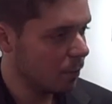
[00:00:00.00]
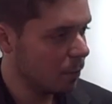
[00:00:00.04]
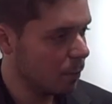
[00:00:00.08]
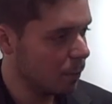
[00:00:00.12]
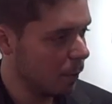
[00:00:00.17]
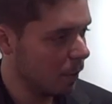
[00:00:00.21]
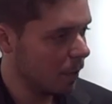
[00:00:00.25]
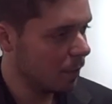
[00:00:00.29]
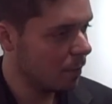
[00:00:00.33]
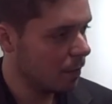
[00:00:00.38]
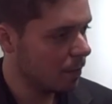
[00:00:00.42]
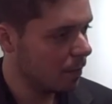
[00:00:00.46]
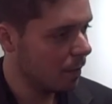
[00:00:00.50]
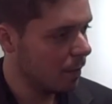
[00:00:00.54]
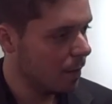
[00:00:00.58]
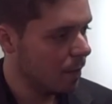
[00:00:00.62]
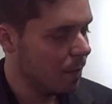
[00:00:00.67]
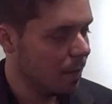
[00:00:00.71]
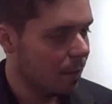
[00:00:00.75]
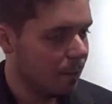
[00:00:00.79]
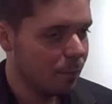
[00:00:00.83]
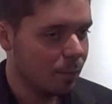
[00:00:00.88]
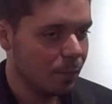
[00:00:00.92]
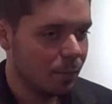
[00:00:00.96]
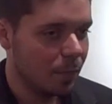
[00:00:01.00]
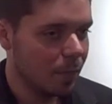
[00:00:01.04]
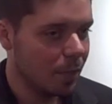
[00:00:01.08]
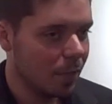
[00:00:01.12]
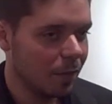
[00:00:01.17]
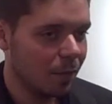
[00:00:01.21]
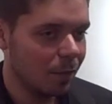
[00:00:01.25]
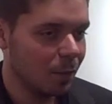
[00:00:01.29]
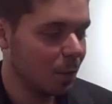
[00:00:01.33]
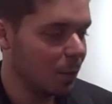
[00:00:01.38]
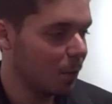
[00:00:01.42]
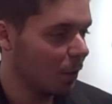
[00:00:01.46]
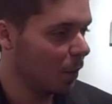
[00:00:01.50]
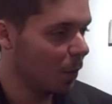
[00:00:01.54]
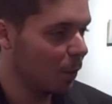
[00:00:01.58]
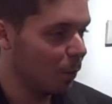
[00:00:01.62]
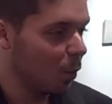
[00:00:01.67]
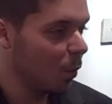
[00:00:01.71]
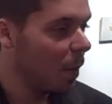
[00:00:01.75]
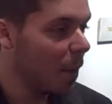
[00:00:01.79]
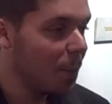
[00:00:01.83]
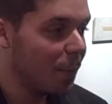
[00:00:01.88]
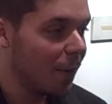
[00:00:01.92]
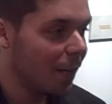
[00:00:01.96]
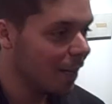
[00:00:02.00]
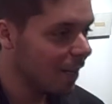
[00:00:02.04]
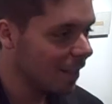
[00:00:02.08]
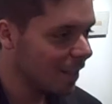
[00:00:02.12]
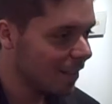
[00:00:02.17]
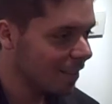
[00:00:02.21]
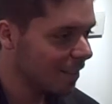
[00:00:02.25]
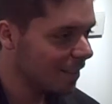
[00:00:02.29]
you might learn a little more about painting.